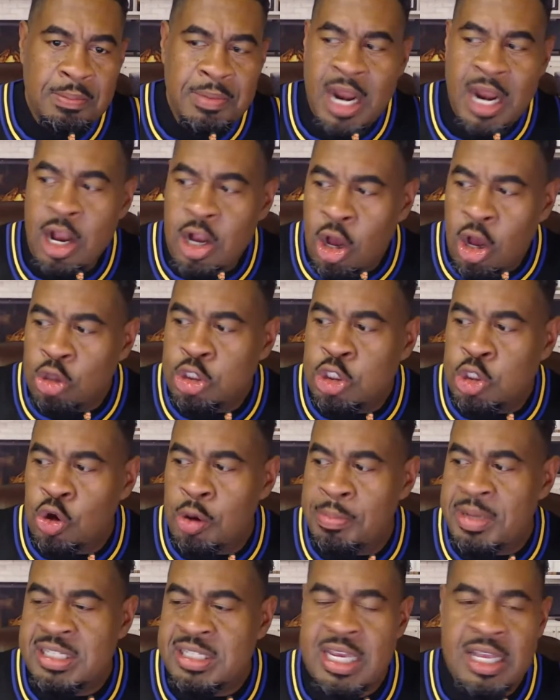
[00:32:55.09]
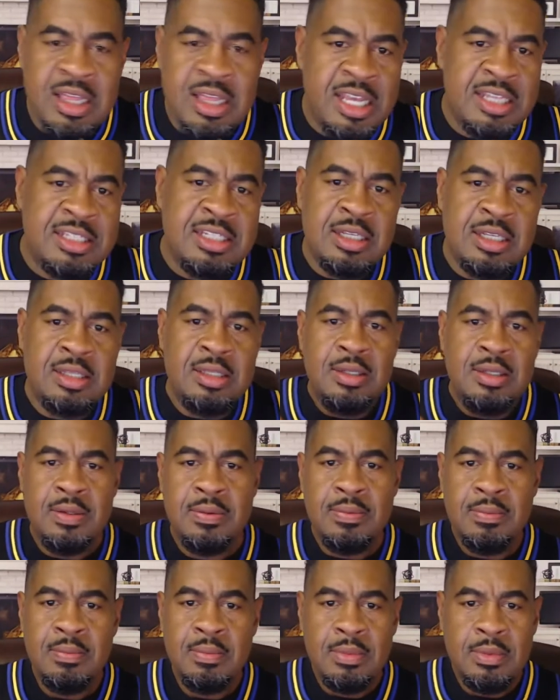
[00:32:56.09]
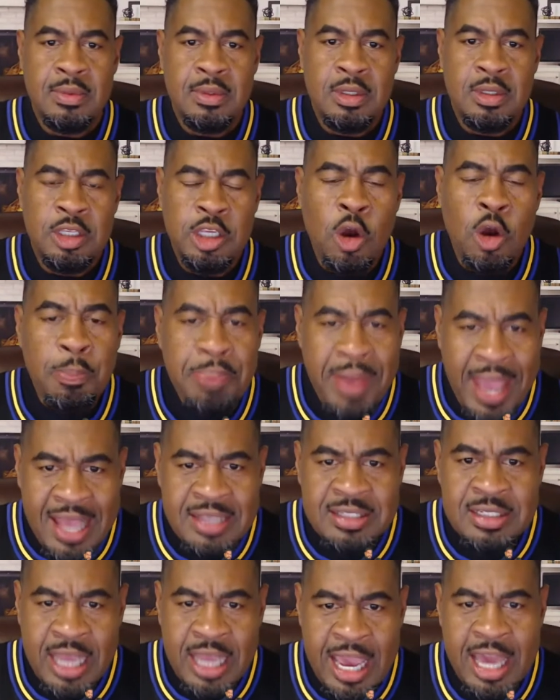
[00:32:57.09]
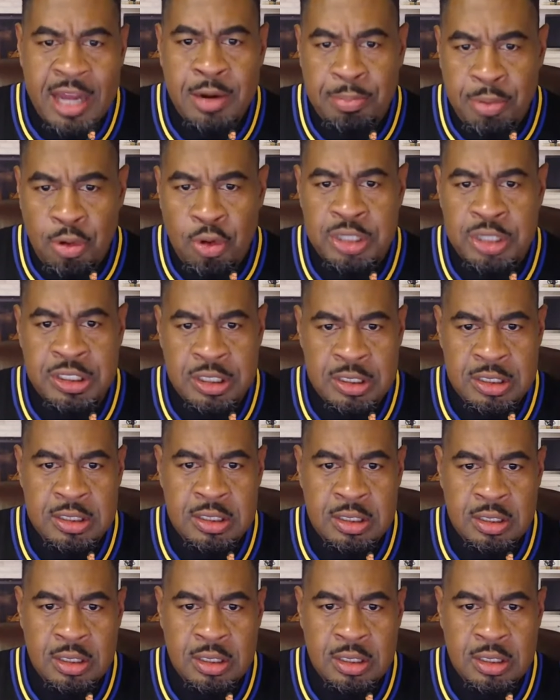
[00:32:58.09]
But I go to him and say, listen, your pastor had abortions.